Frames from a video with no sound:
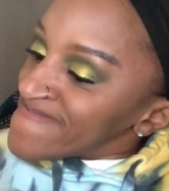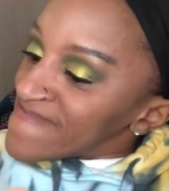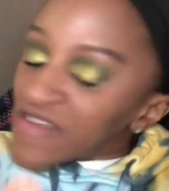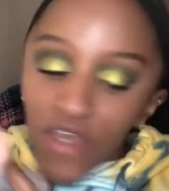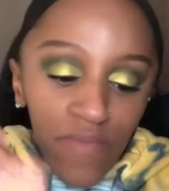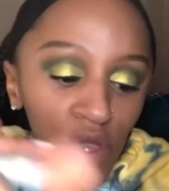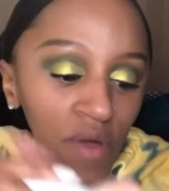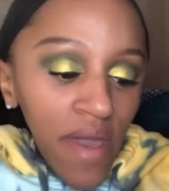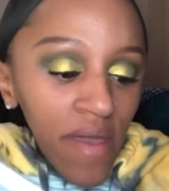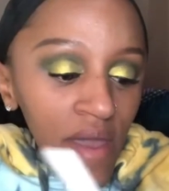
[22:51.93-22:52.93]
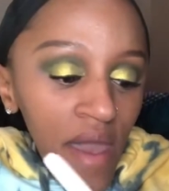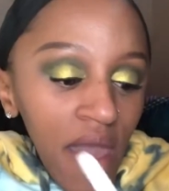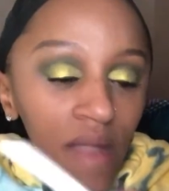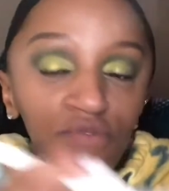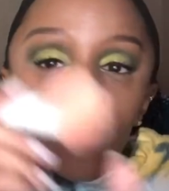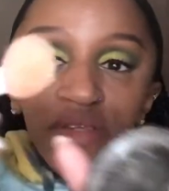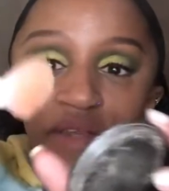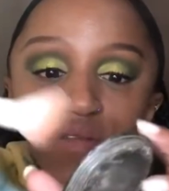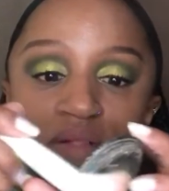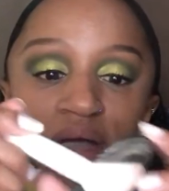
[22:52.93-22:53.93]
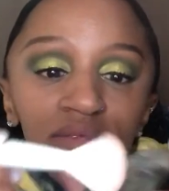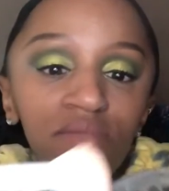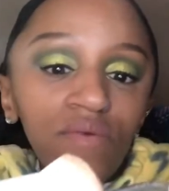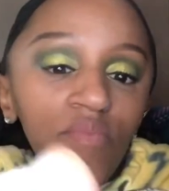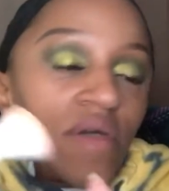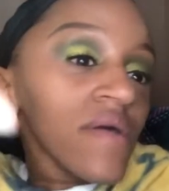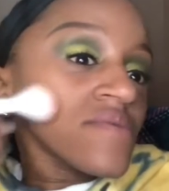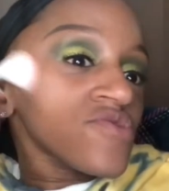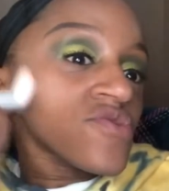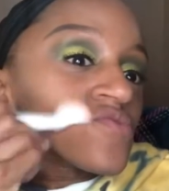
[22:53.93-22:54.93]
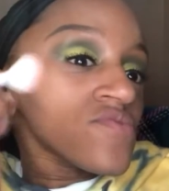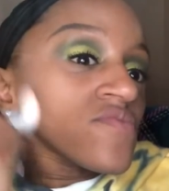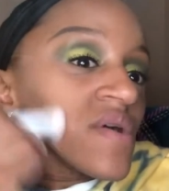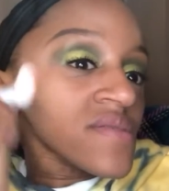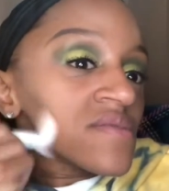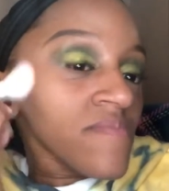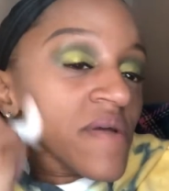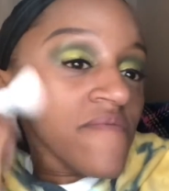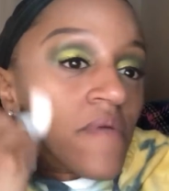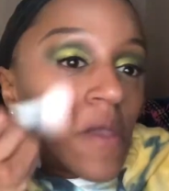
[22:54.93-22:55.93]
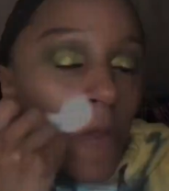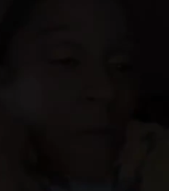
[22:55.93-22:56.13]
It's gonna be okay. And I'm just gonna take the last little bit and just do the rest of my face